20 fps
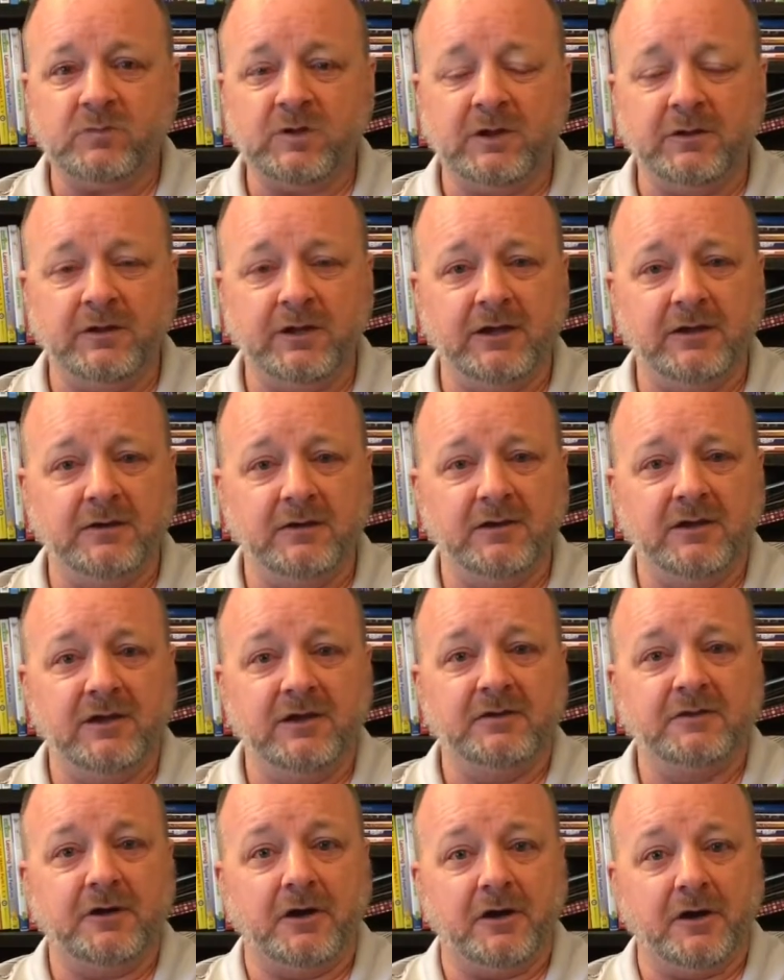then
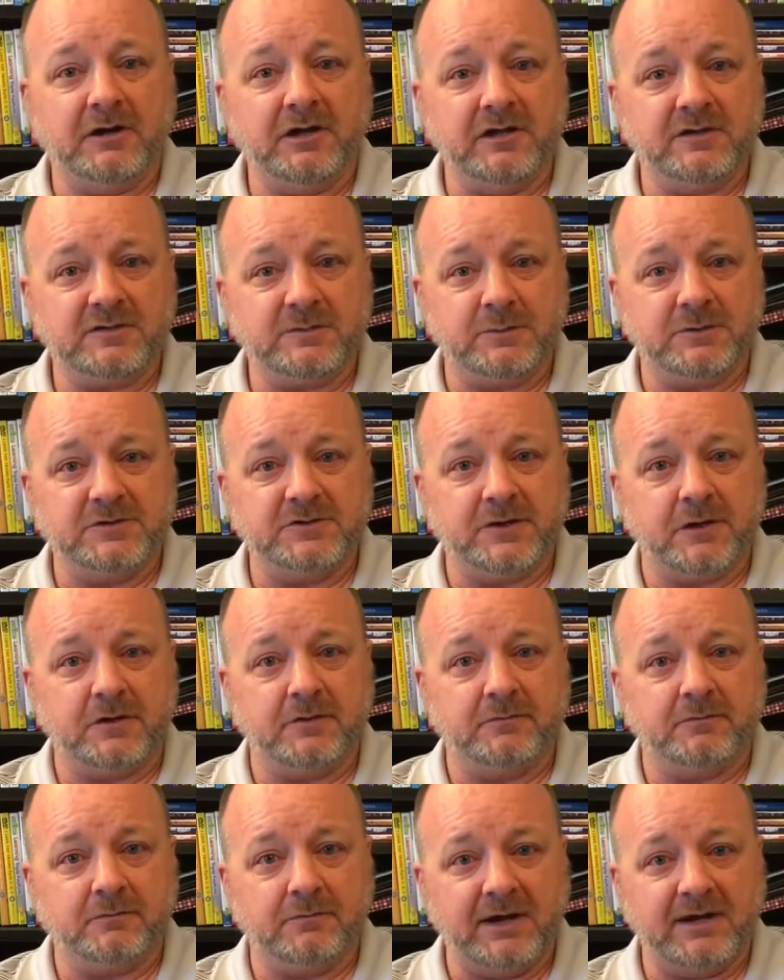the audience would
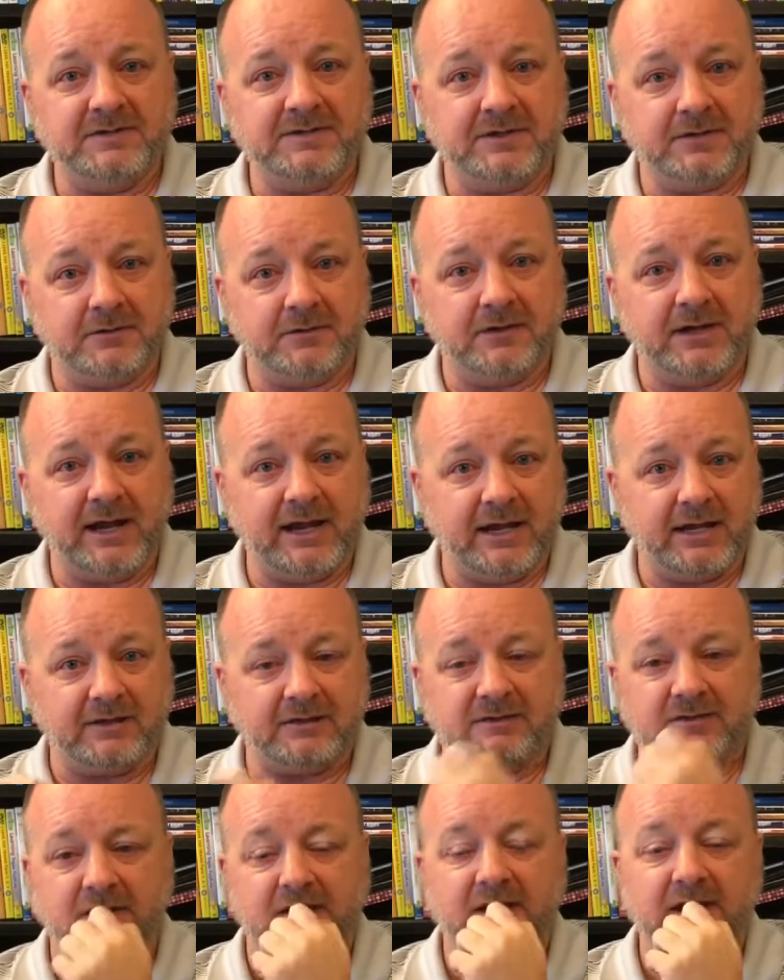start raising their
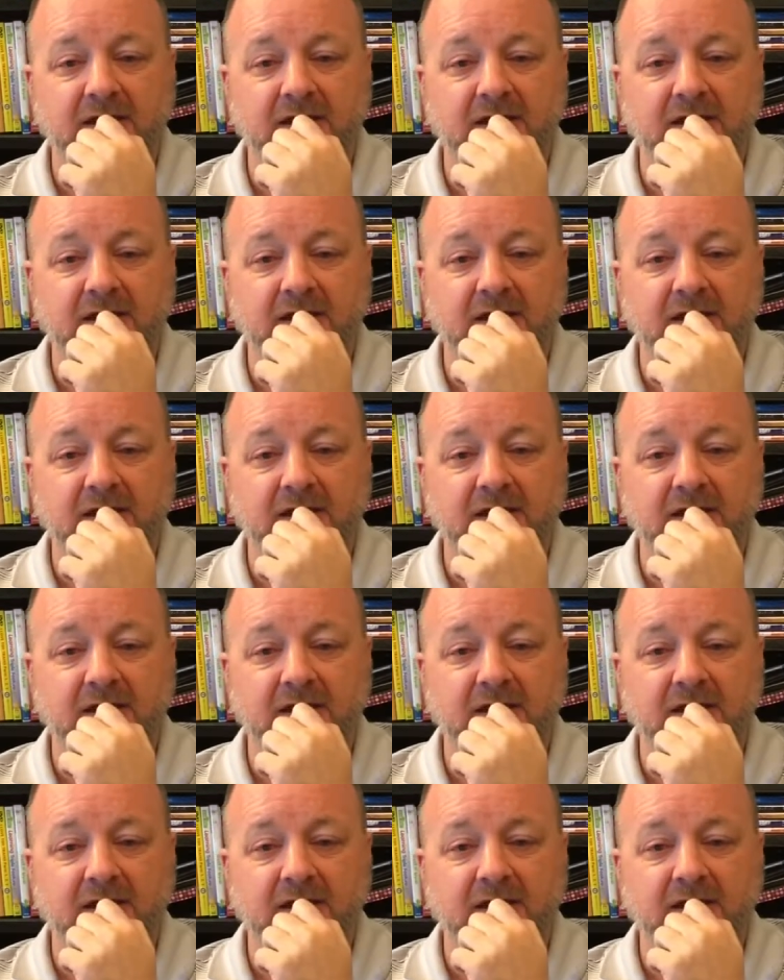hands.